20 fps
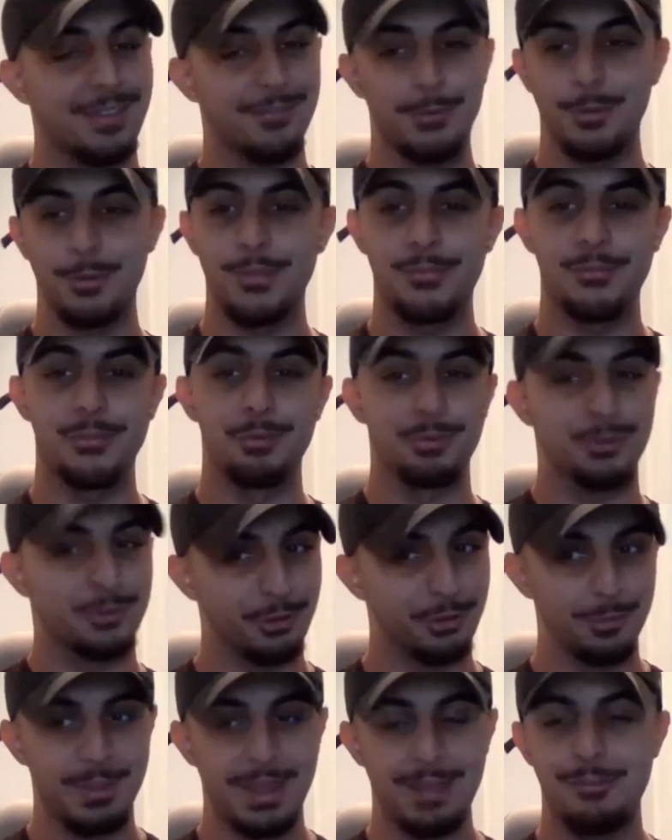If you want the full
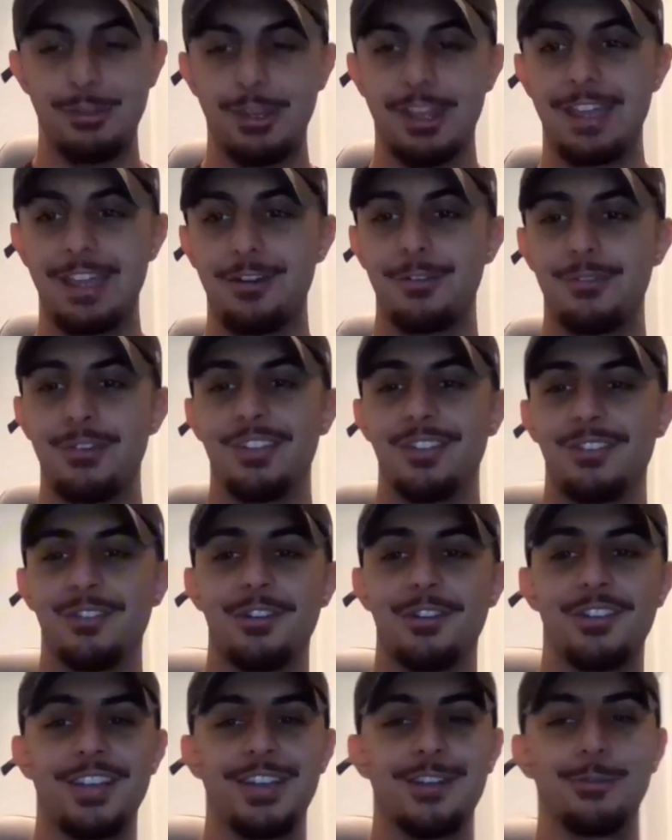scoop, head over to
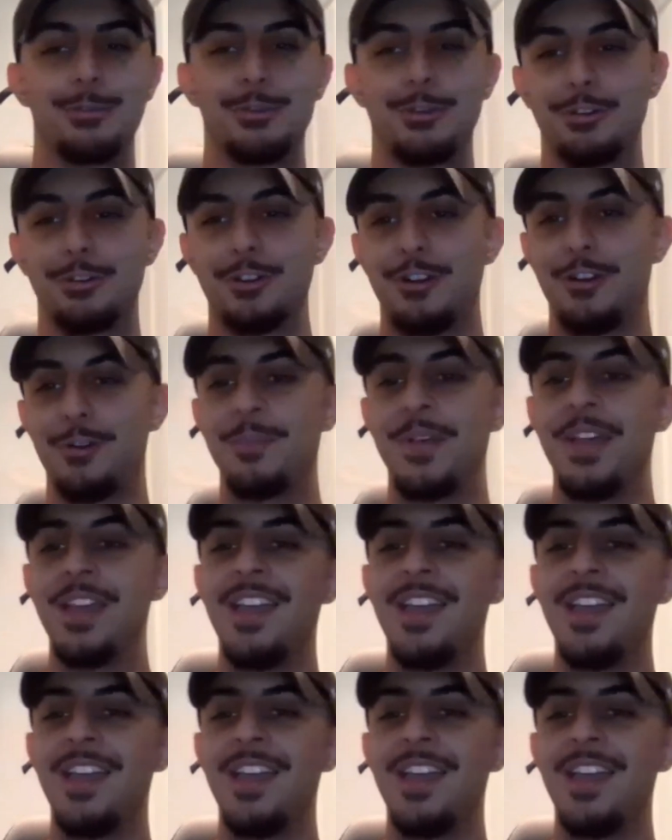zerotackle.com.